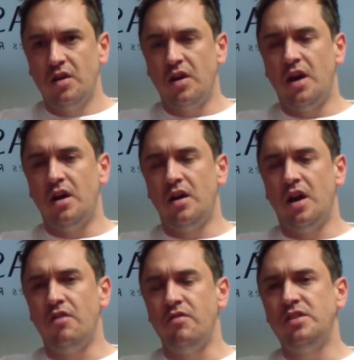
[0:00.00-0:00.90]

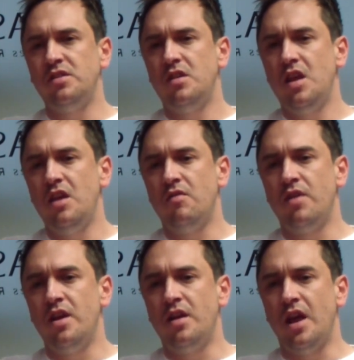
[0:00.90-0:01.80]
I recently
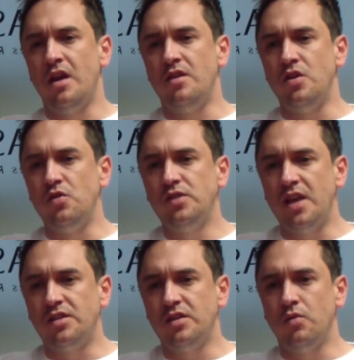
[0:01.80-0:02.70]
read a
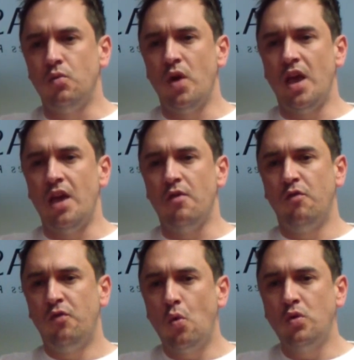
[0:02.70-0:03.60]
newsletter where
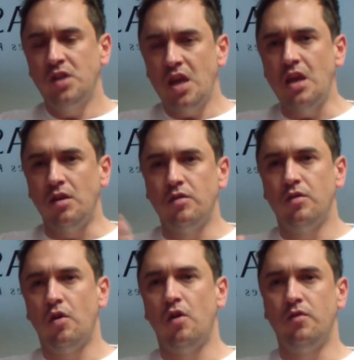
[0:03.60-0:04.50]
14
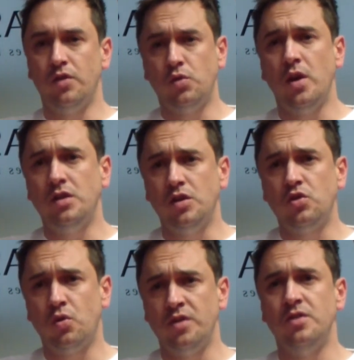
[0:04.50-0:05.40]
of the 20
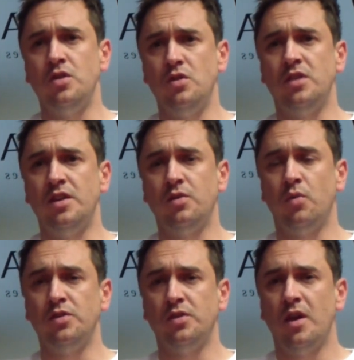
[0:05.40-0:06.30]
stories in the newsletter
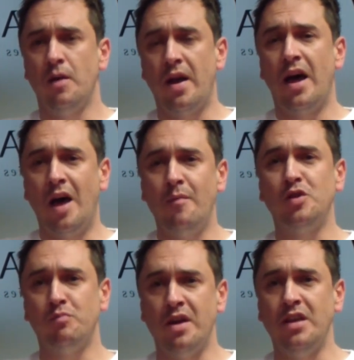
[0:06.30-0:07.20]
was about how
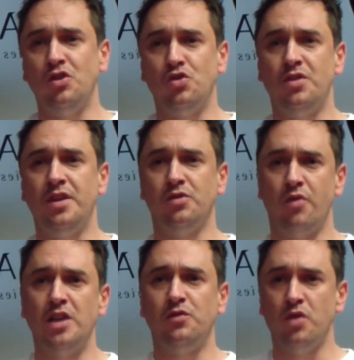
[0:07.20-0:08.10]
much money Insurtechs
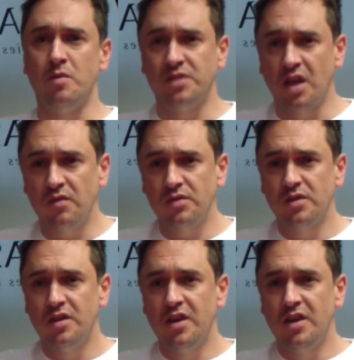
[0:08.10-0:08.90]
raise for themselves.